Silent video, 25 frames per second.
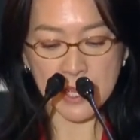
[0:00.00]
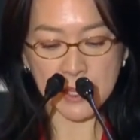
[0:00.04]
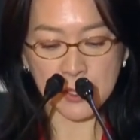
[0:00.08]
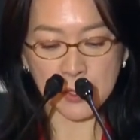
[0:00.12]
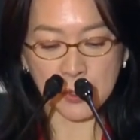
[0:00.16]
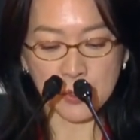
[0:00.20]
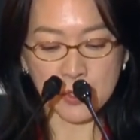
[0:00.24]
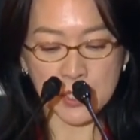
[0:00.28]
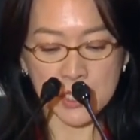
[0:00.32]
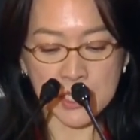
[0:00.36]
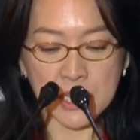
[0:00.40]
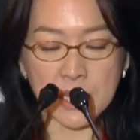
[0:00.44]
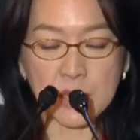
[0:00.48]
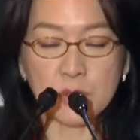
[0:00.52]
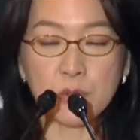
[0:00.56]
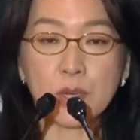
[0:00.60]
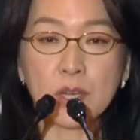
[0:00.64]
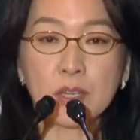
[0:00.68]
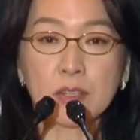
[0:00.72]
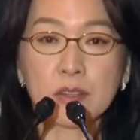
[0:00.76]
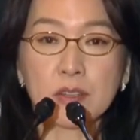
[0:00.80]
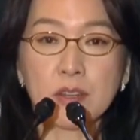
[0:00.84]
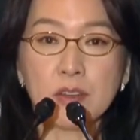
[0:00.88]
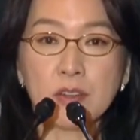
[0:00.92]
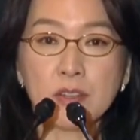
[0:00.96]
how the
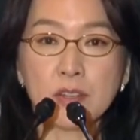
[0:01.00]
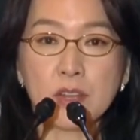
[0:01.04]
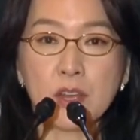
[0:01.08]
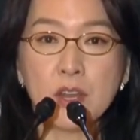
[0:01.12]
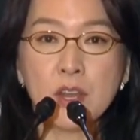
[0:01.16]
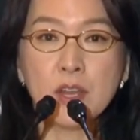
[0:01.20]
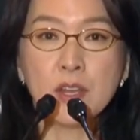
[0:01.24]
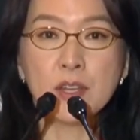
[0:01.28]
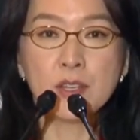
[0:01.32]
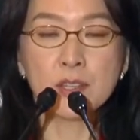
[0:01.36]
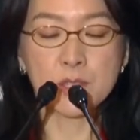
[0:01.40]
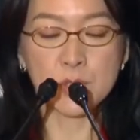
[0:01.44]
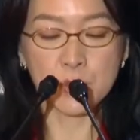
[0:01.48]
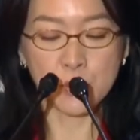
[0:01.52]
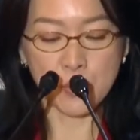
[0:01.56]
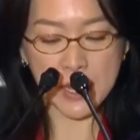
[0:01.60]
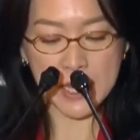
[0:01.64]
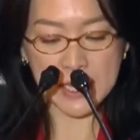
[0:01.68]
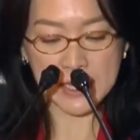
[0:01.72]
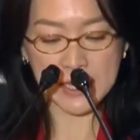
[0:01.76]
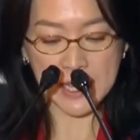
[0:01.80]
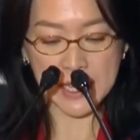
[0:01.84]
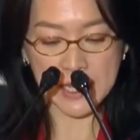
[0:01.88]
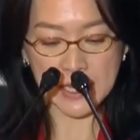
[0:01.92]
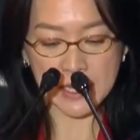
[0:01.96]
government is
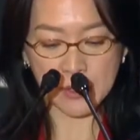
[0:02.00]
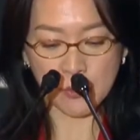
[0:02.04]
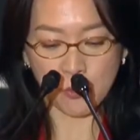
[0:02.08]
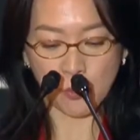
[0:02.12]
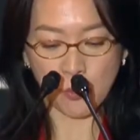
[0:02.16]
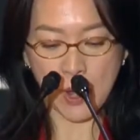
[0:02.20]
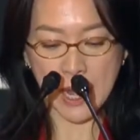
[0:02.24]
responsible for